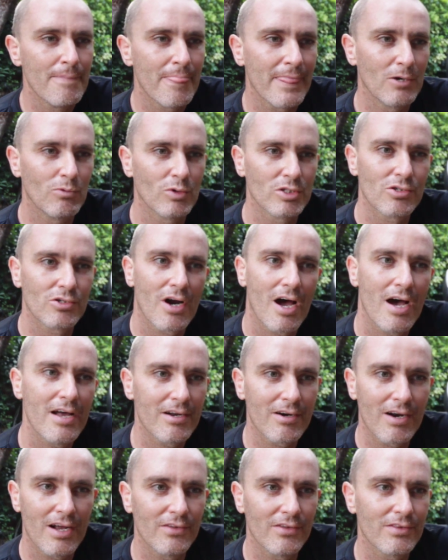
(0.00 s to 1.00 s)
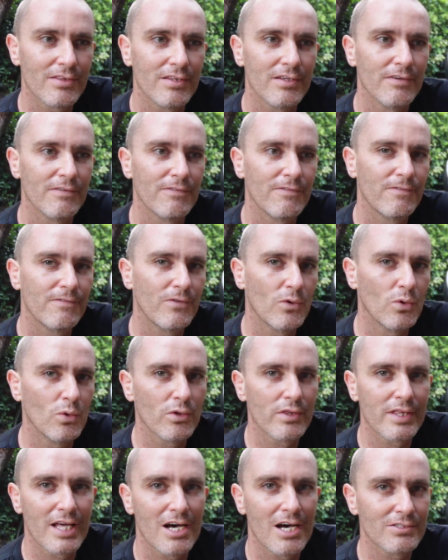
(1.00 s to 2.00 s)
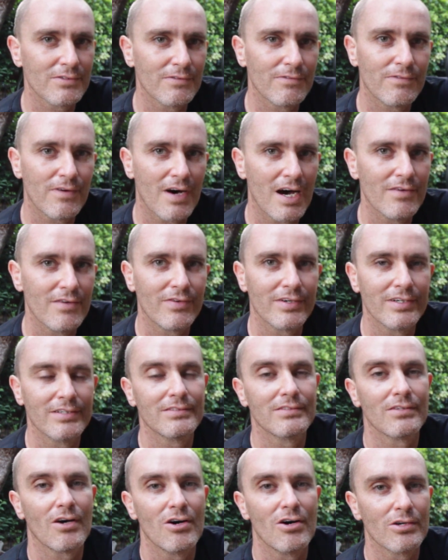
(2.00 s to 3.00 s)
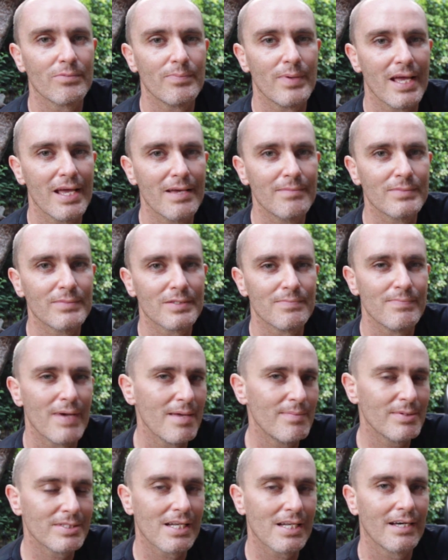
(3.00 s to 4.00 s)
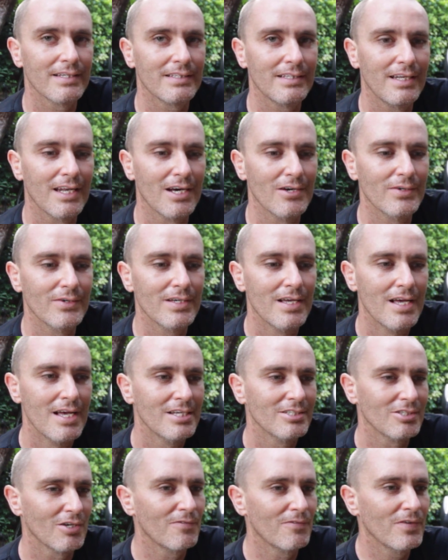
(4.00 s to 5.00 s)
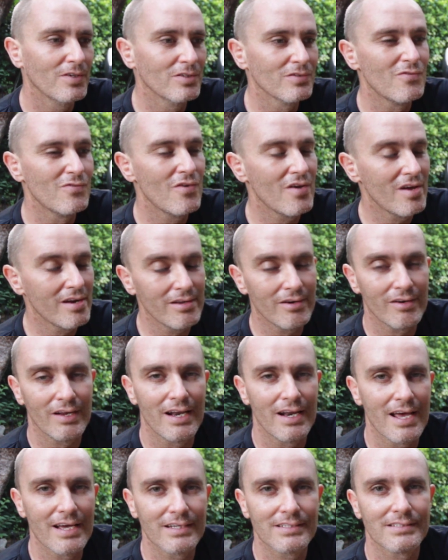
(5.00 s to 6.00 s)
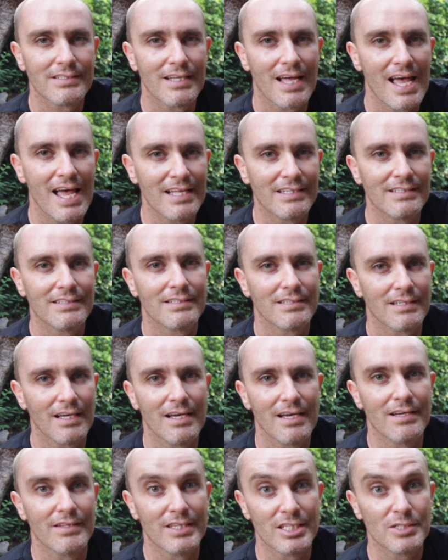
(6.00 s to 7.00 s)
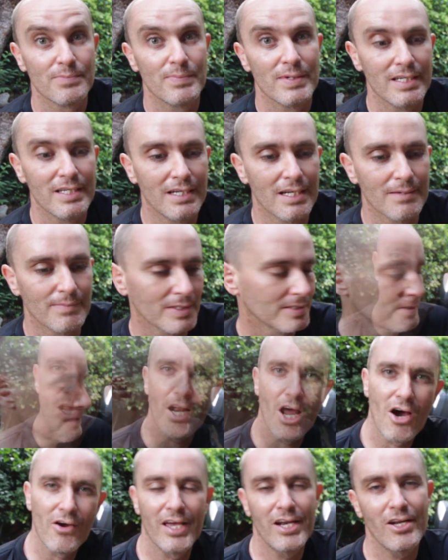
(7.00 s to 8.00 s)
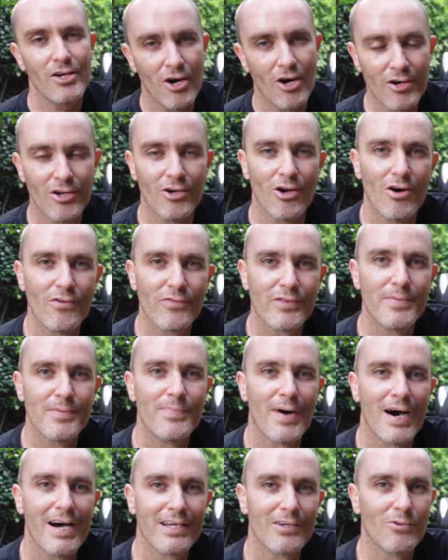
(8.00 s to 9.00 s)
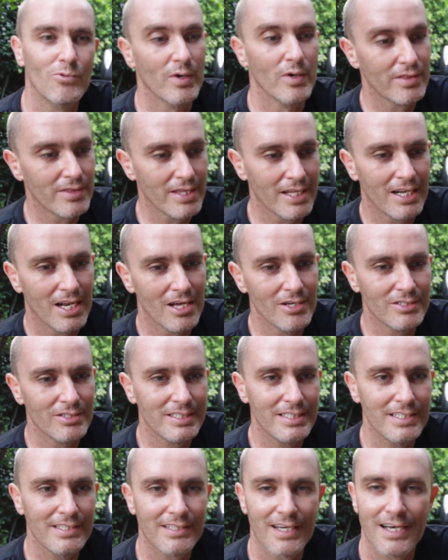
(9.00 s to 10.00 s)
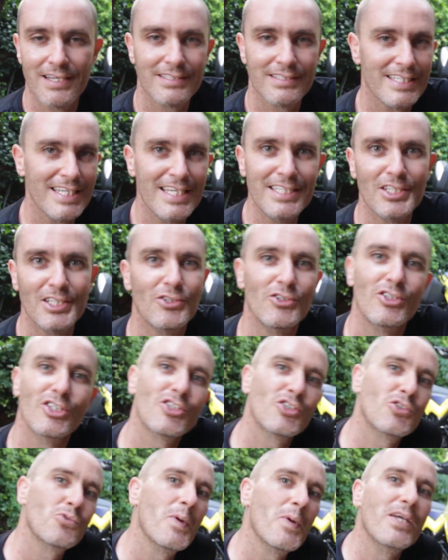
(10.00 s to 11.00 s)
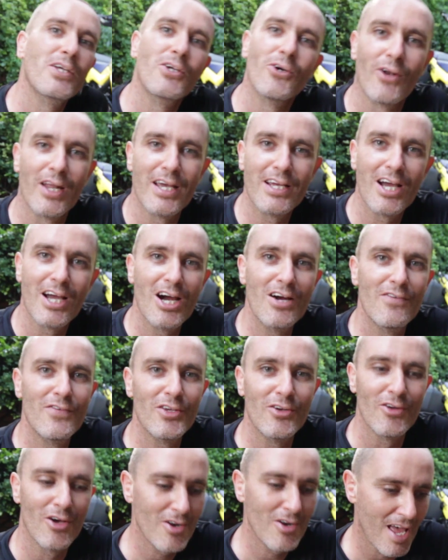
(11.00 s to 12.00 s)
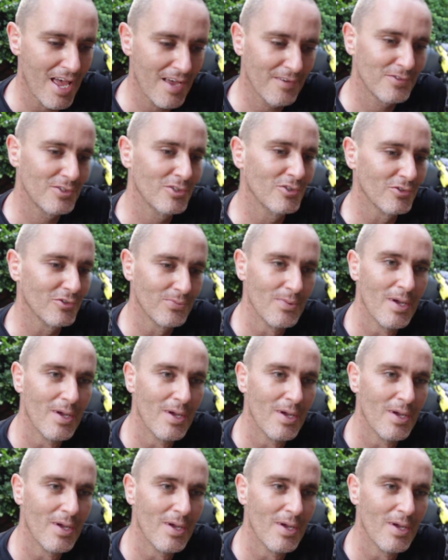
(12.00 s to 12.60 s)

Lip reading: It was right around the 4,500 RPMs, maybe slightly lower, so it feels very relaxed at the speed limit. Now, getting on and off the bike with that low seat height, it's easy to just swing your leg over. You don't have to